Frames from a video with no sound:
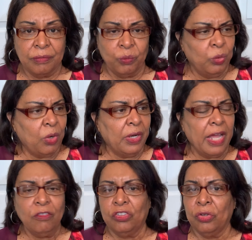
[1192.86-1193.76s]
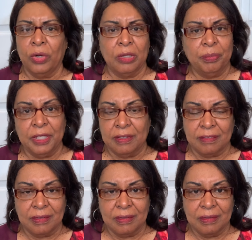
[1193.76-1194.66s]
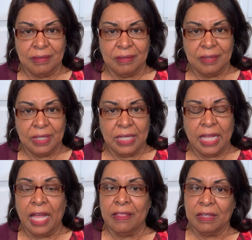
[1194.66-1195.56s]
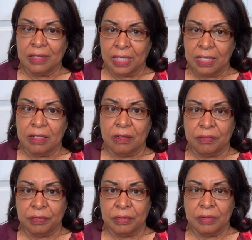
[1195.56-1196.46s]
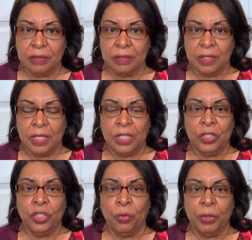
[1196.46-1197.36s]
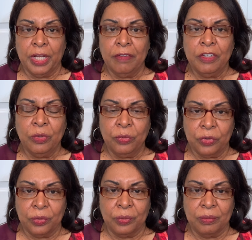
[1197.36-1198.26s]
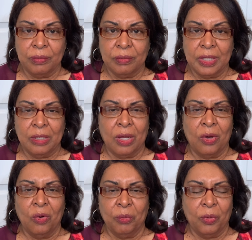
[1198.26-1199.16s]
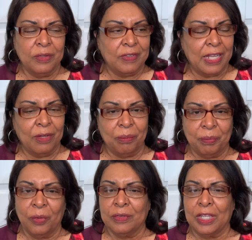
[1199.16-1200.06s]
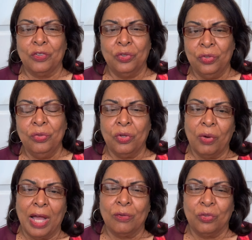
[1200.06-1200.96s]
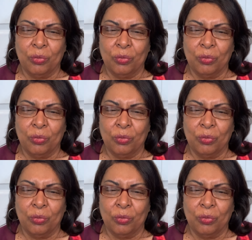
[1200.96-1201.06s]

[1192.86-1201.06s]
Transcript: We won't have joy and peace and the love. You know, whatever you do, it all boils down, boils down. Do you know how to